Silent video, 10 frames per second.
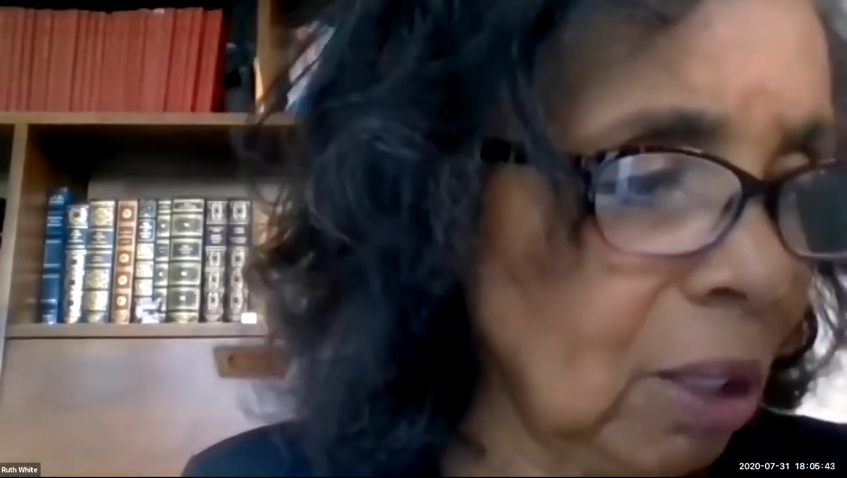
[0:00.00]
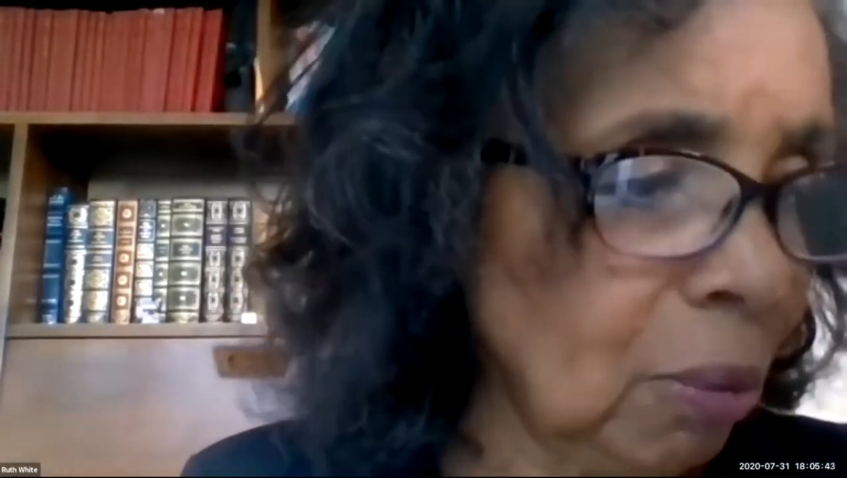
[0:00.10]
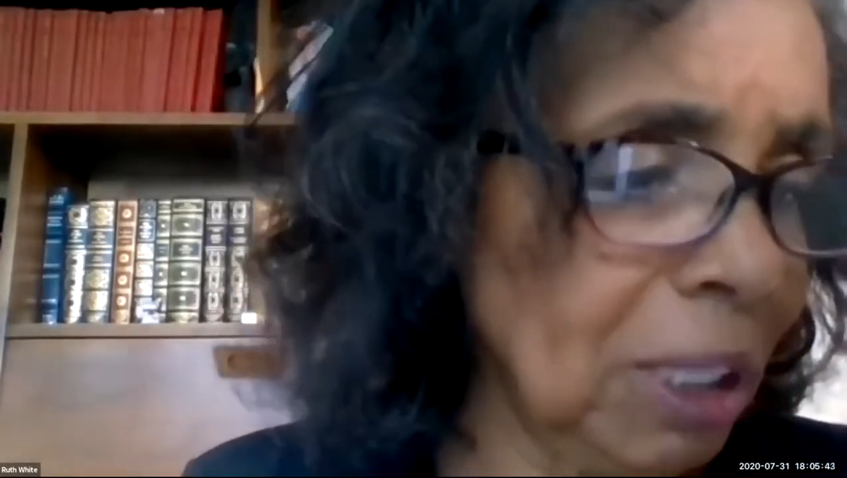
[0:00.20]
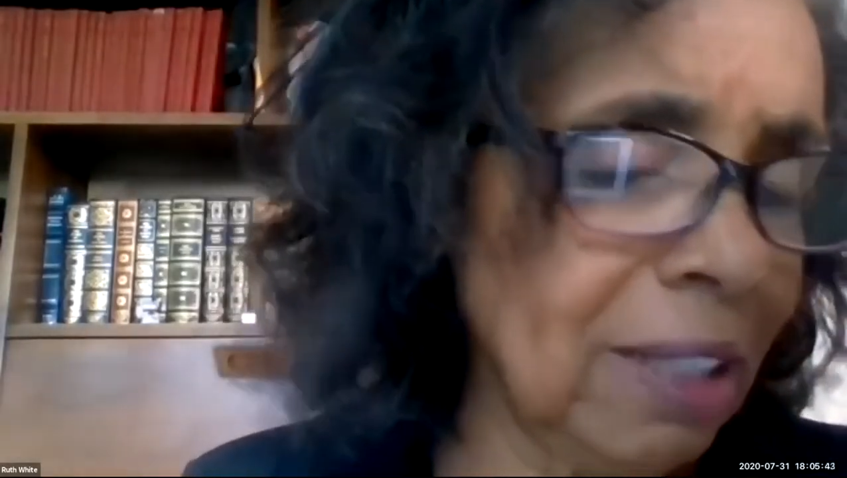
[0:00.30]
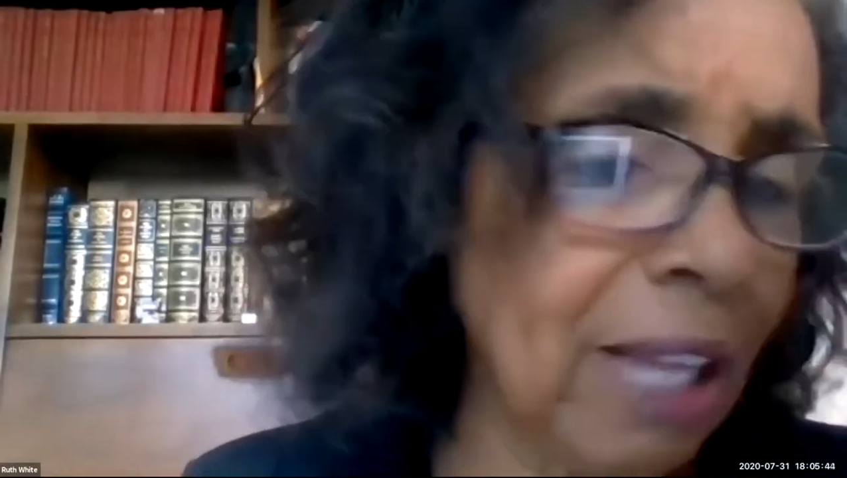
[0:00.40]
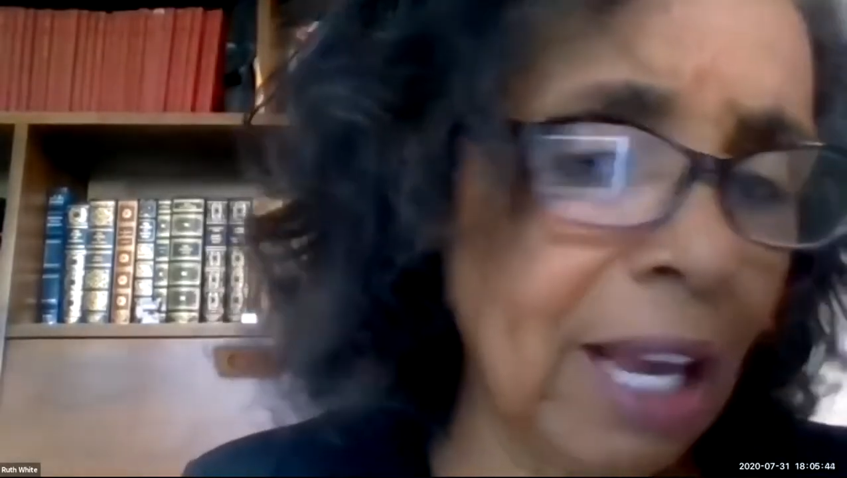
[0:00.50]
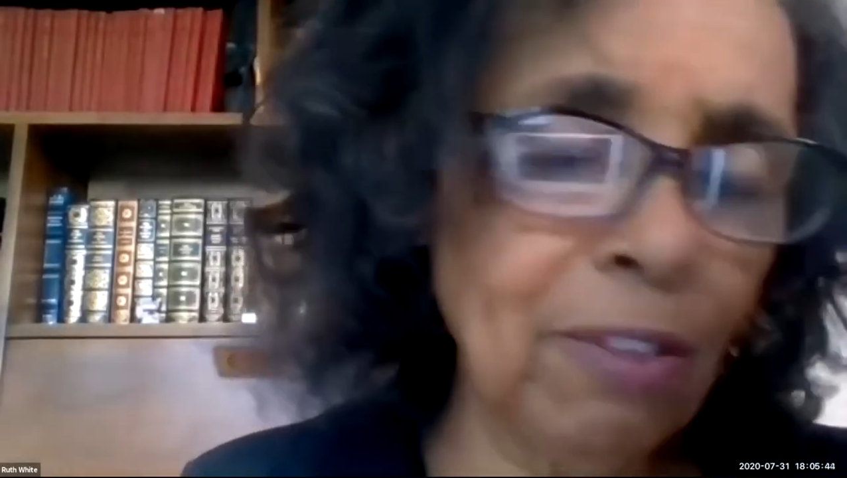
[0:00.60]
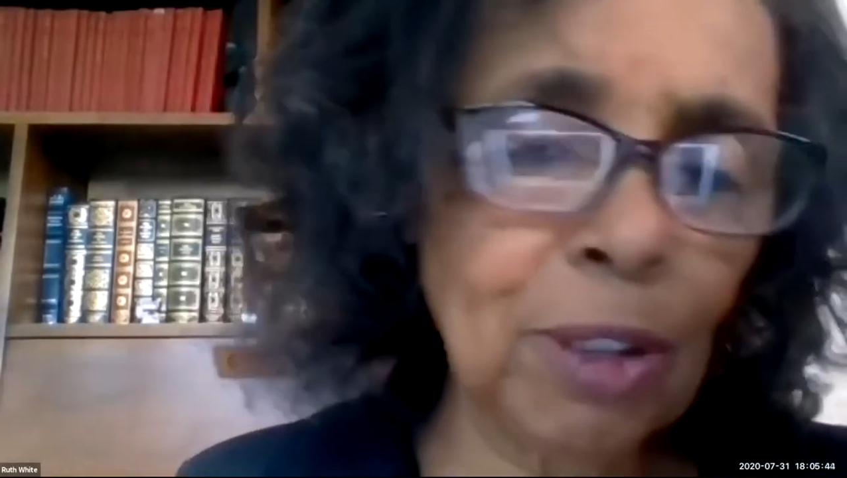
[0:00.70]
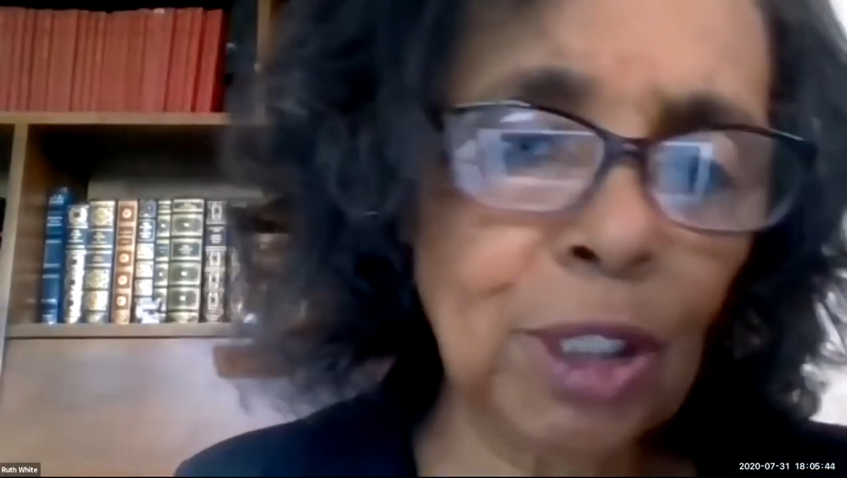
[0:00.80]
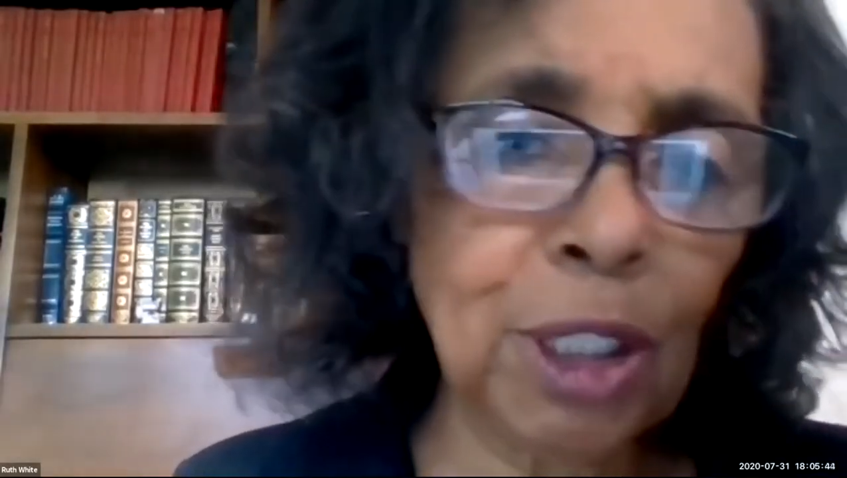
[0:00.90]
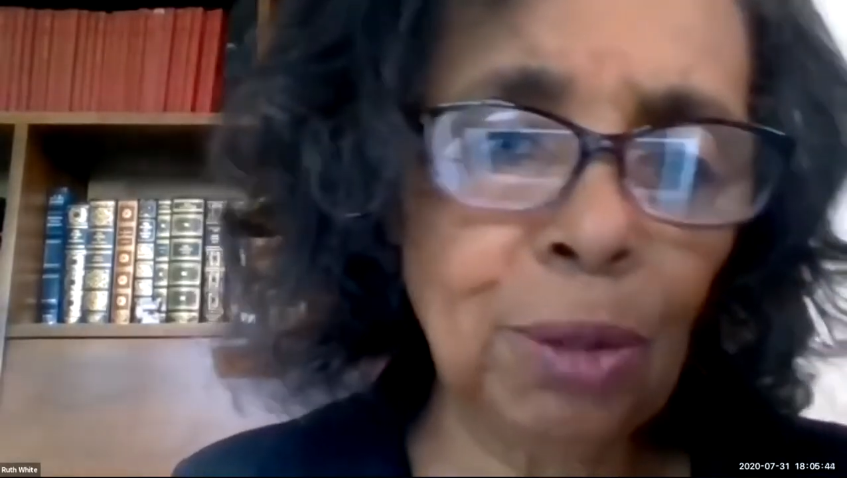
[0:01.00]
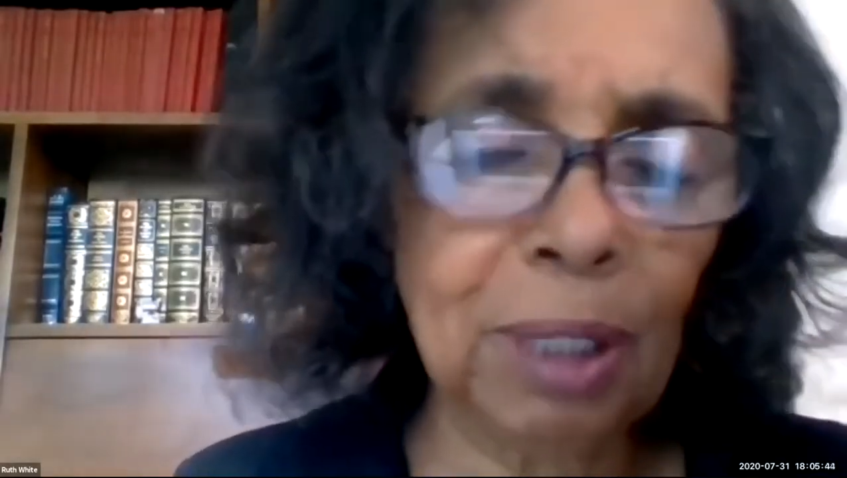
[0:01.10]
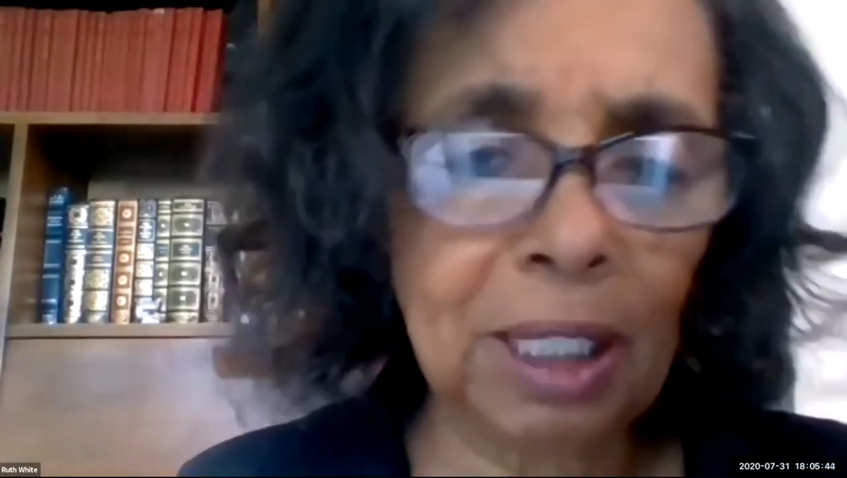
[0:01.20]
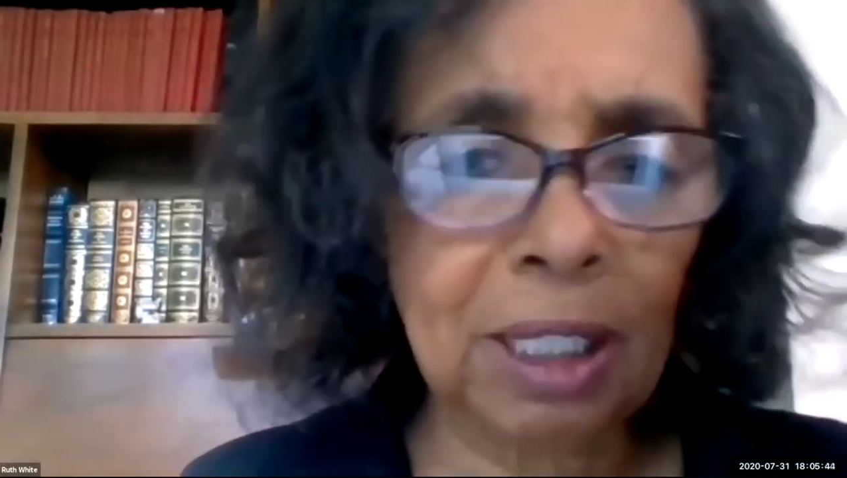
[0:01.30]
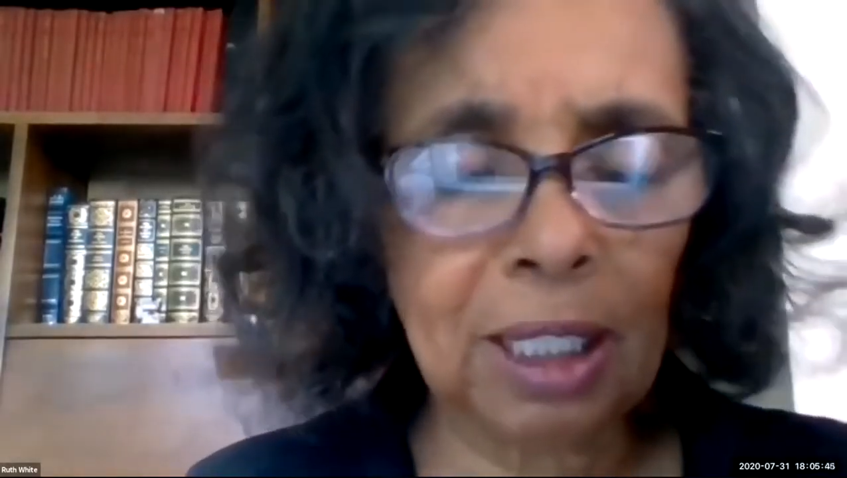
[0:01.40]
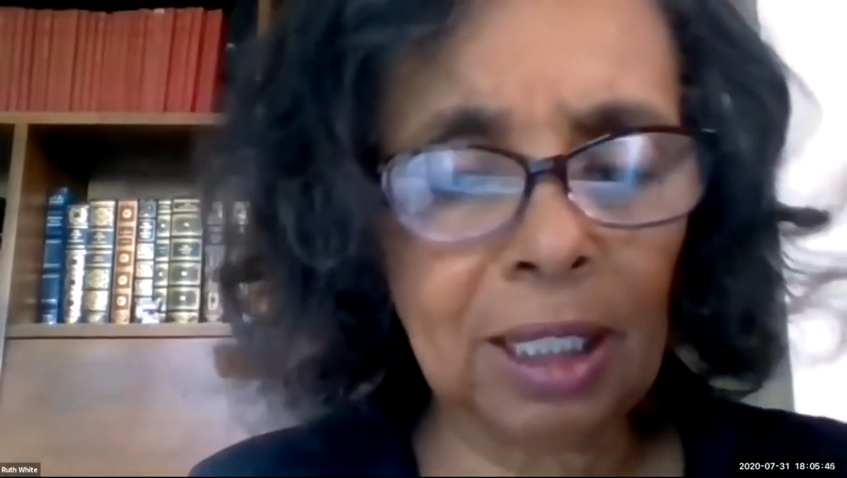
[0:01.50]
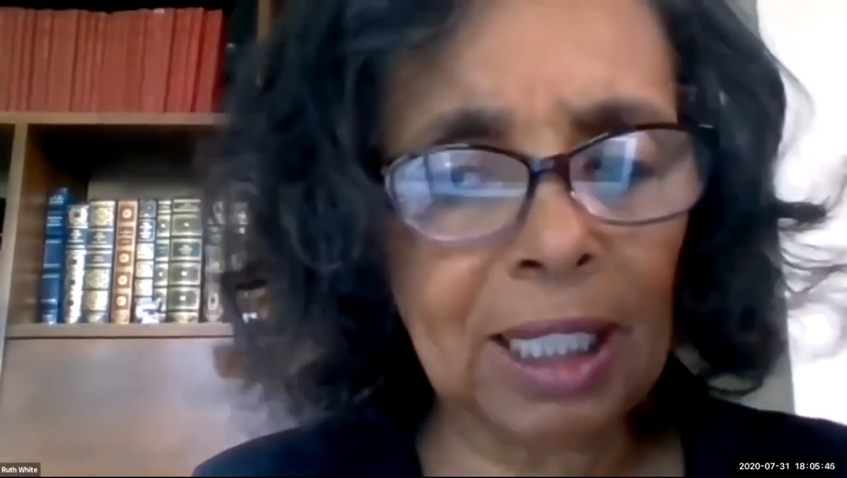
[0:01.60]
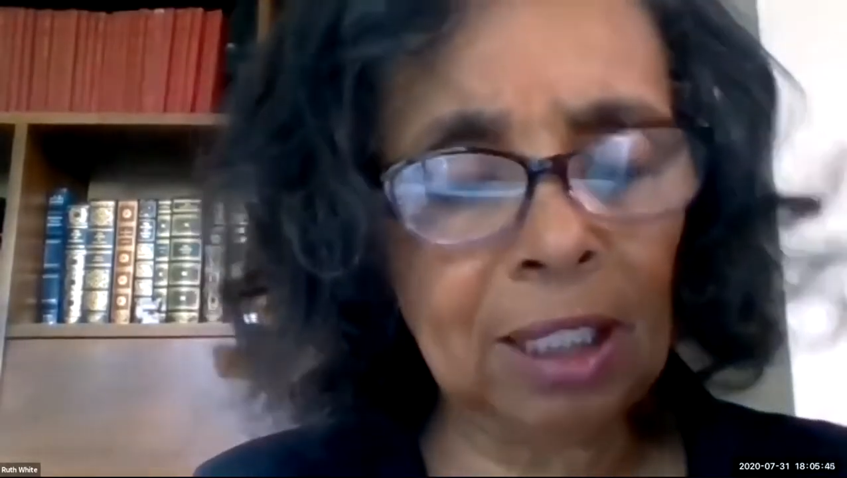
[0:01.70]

We did that for two reasons,